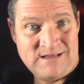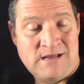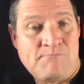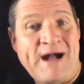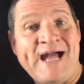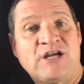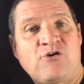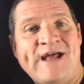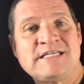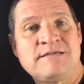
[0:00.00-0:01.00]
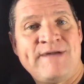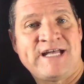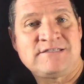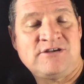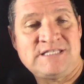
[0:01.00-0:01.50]
by a crazy
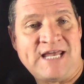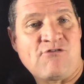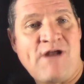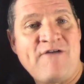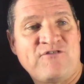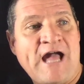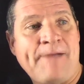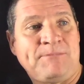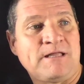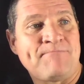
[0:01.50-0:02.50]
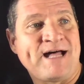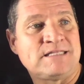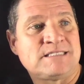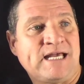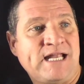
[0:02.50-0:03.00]
man. So he's had a rough couple of
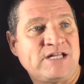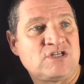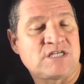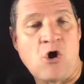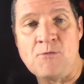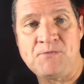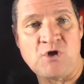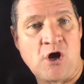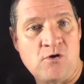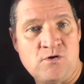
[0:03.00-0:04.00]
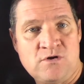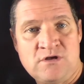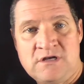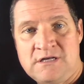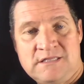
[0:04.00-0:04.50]
months, and I just hope, you know,
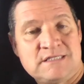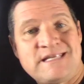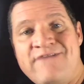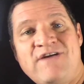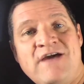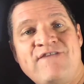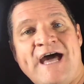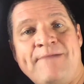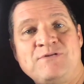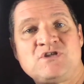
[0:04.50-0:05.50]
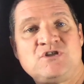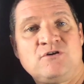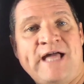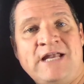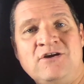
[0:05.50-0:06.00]
this never ever happens to you
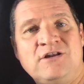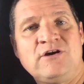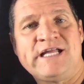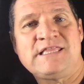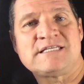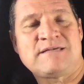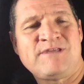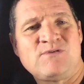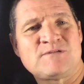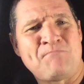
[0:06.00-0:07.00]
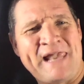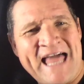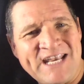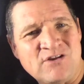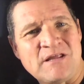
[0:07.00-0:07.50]
again. Look, look at this. I mean, there was
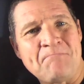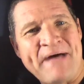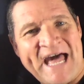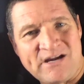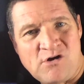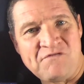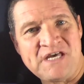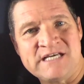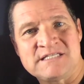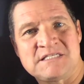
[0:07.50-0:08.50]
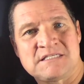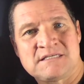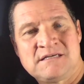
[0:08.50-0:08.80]
blood on the back of his,